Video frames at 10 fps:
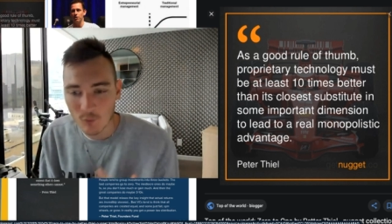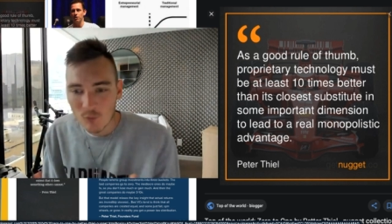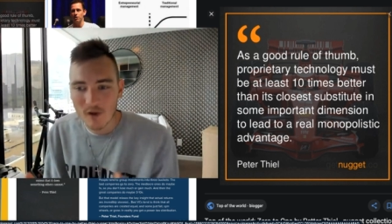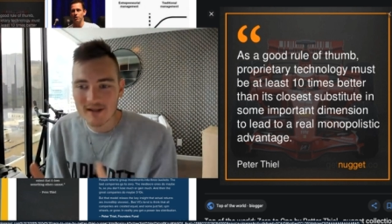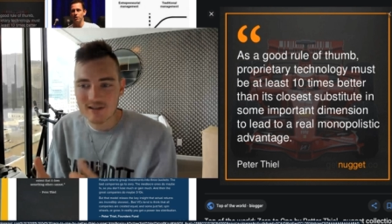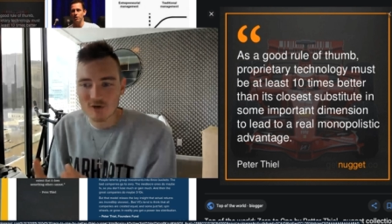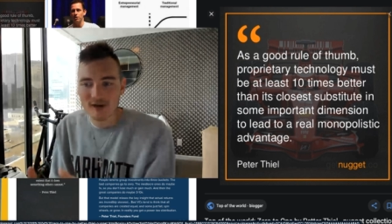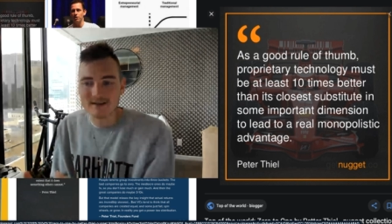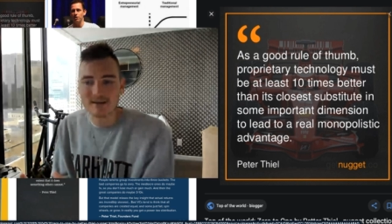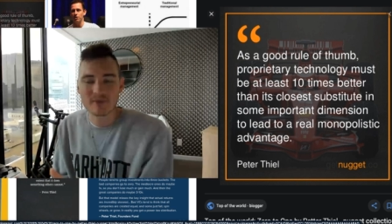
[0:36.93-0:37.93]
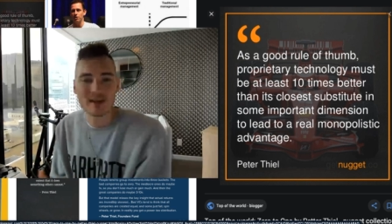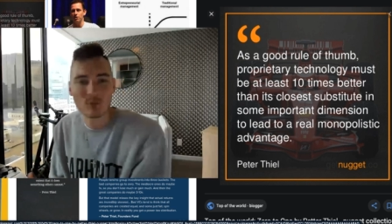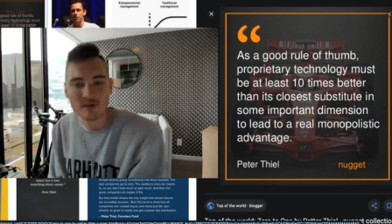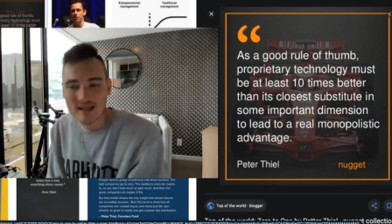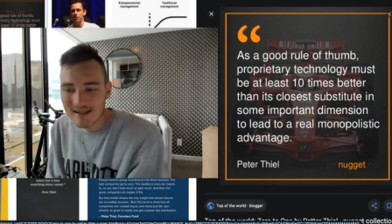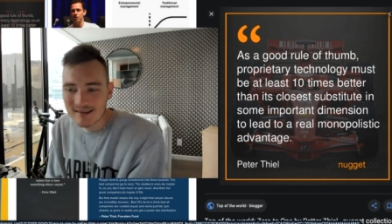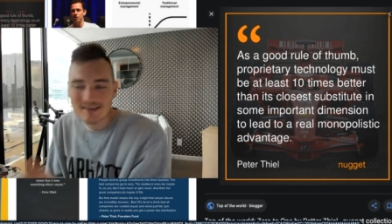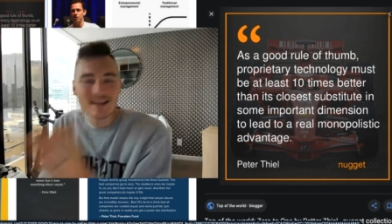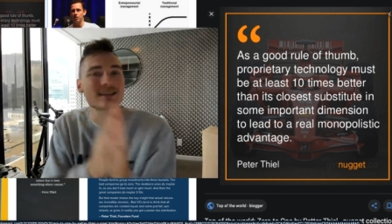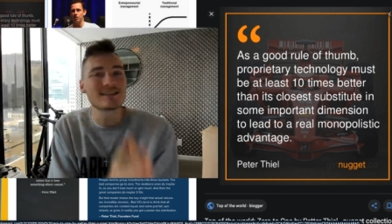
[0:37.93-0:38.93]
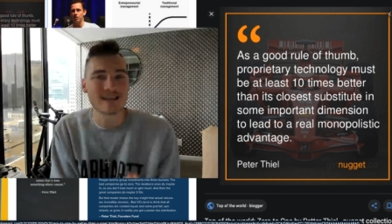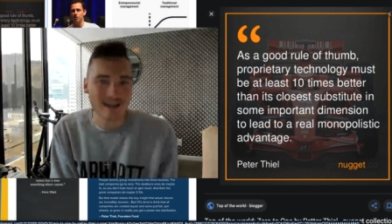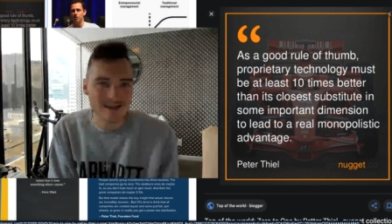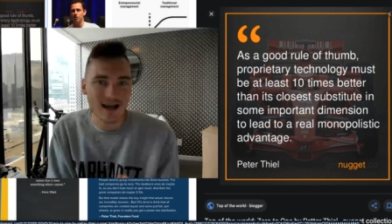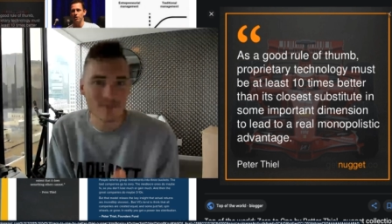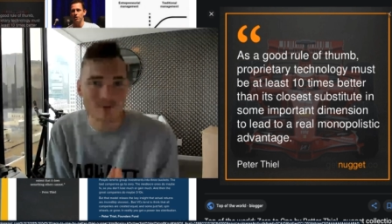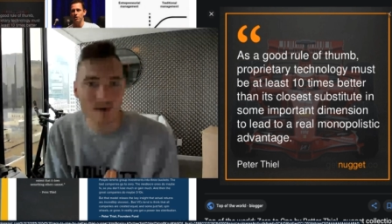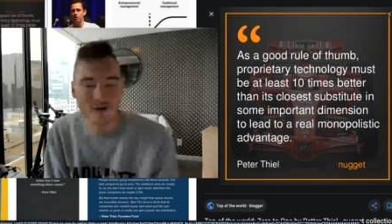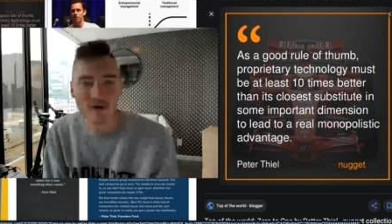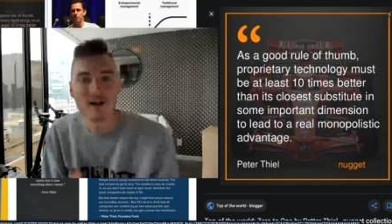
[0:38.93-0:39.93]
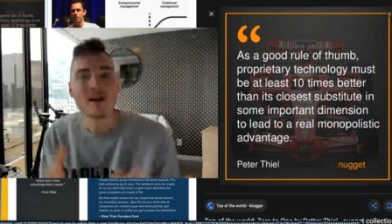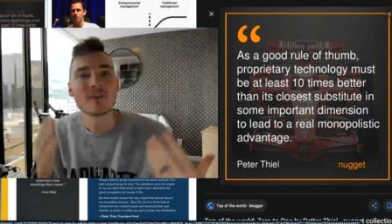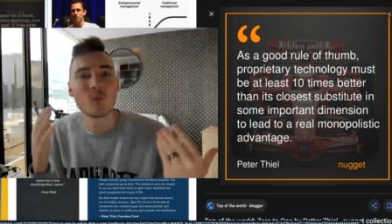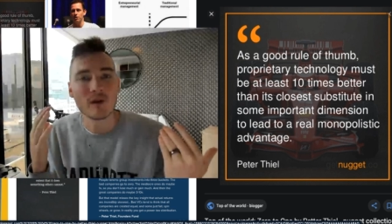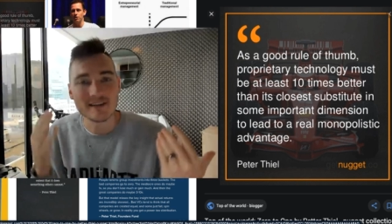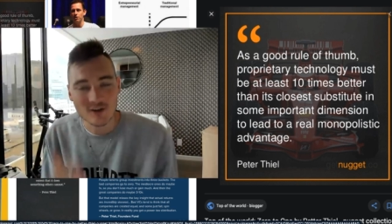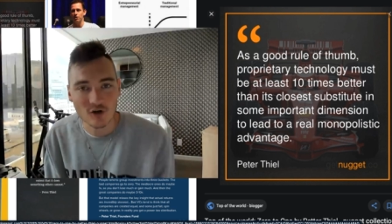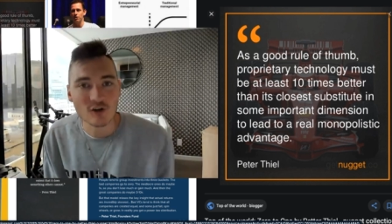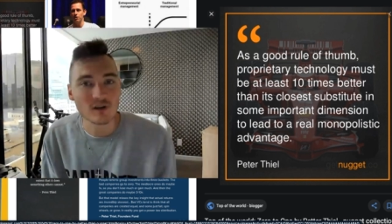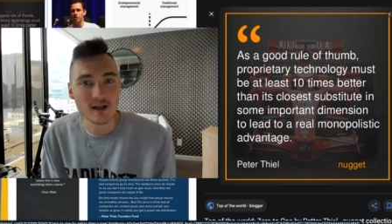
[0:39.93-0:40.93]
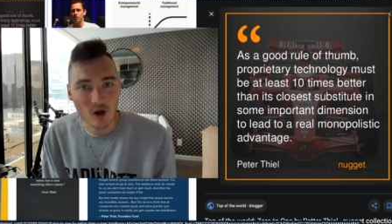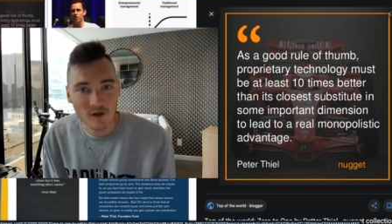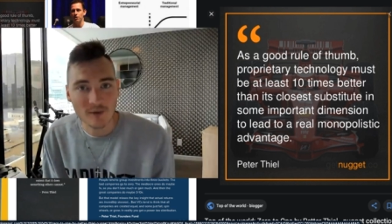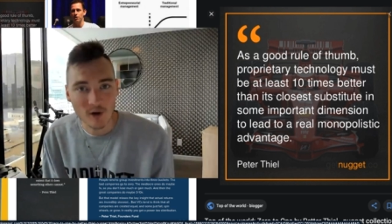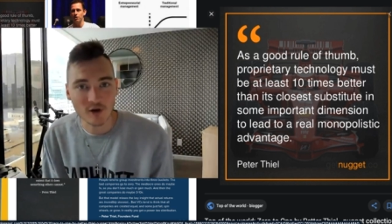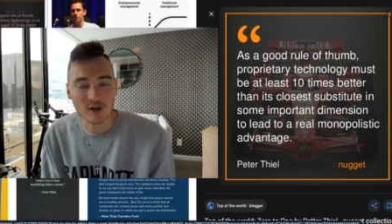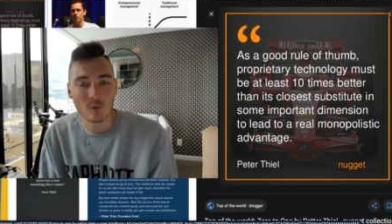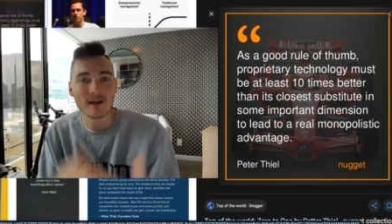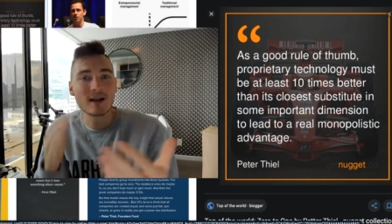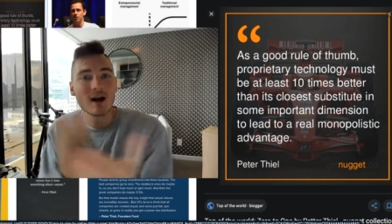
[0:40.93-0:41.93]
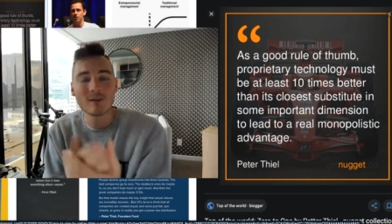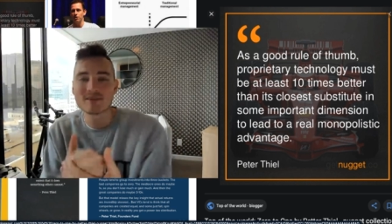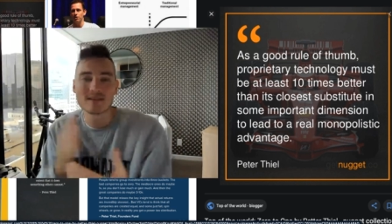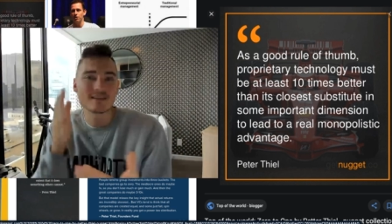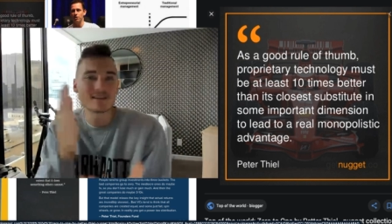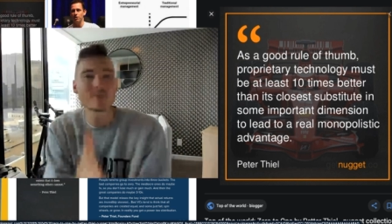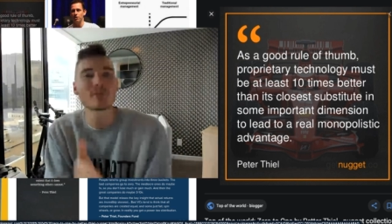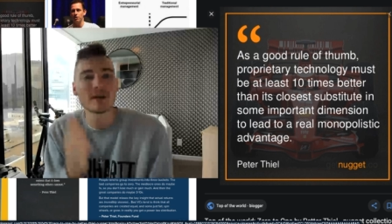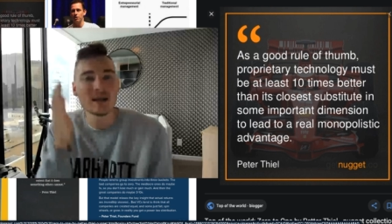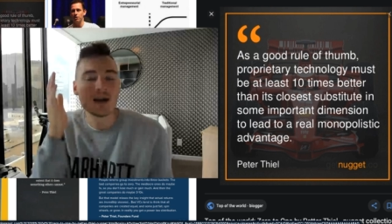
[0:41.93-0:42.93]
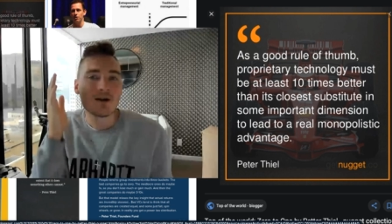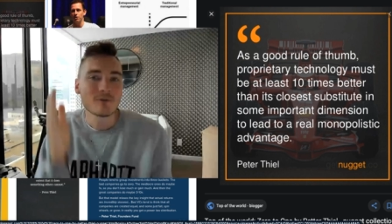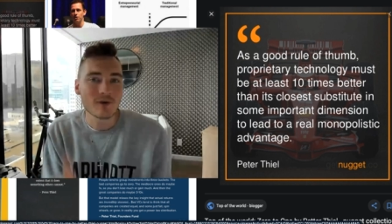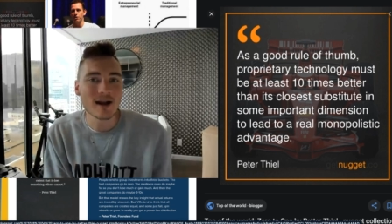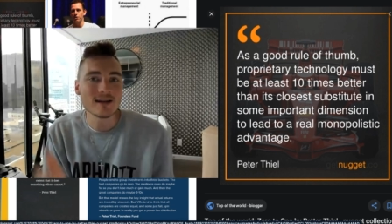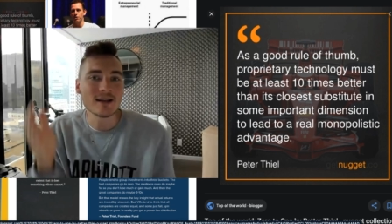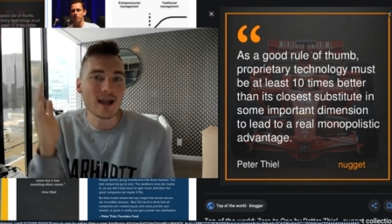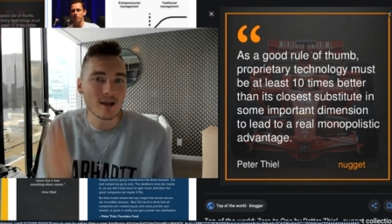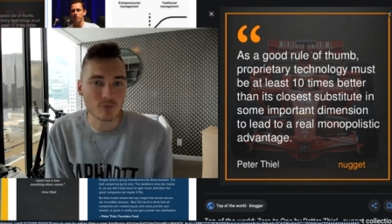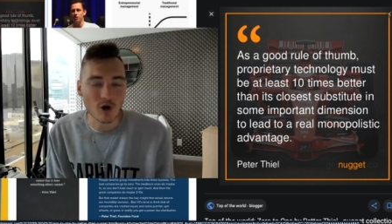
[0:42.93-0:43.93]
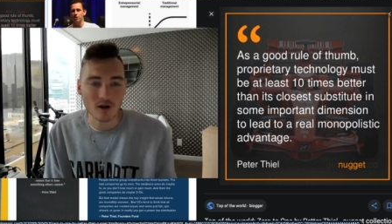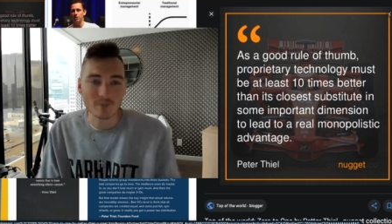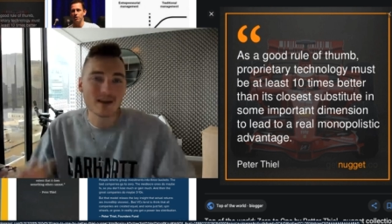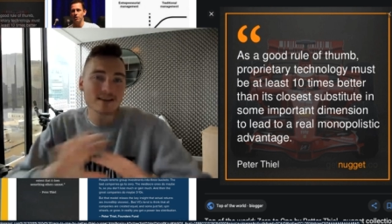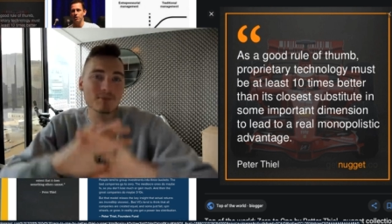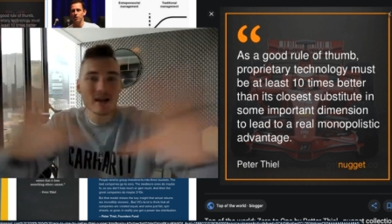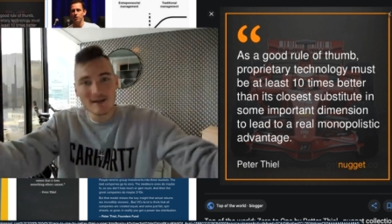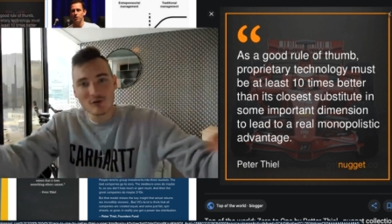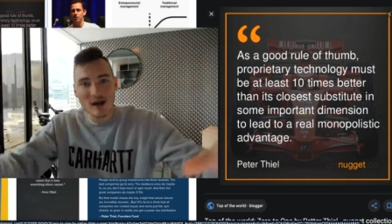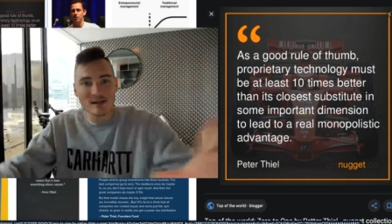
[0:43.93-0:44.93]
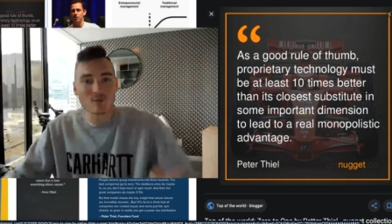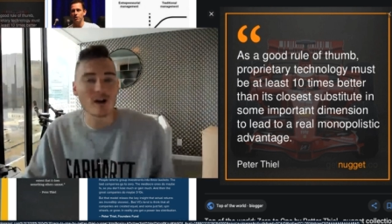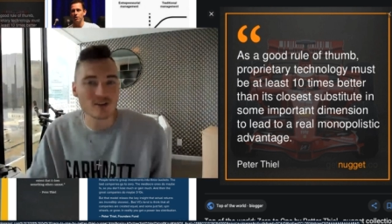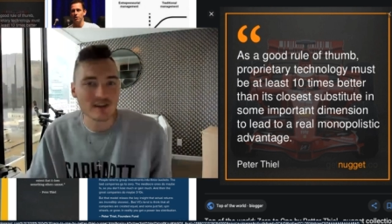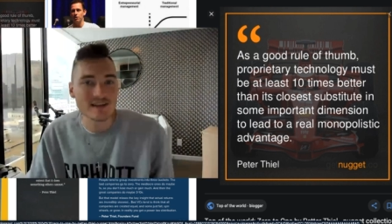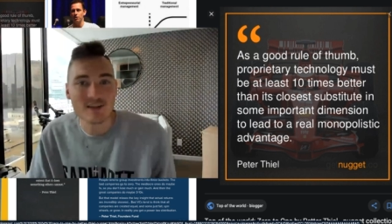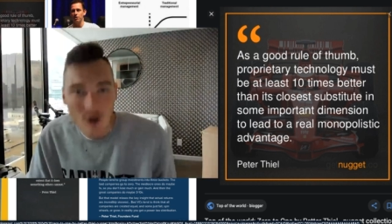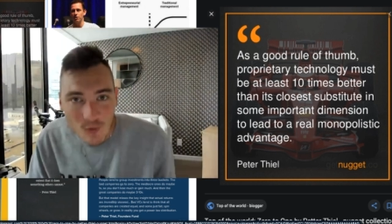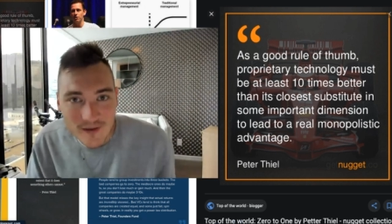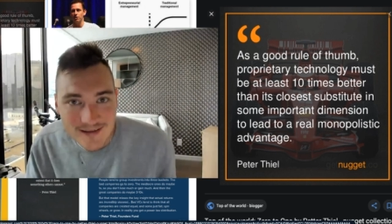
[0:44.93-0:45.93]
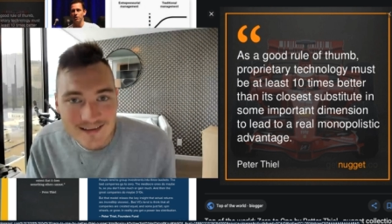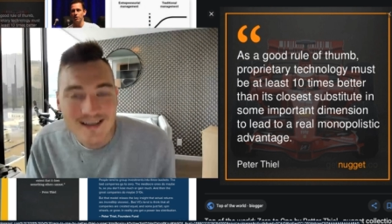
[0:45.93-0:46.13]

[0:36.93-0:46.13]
We wanted to create something that was at least ten times better than what is currently on the market when it comes to simply finding a product. Because many of you guys watching this know this,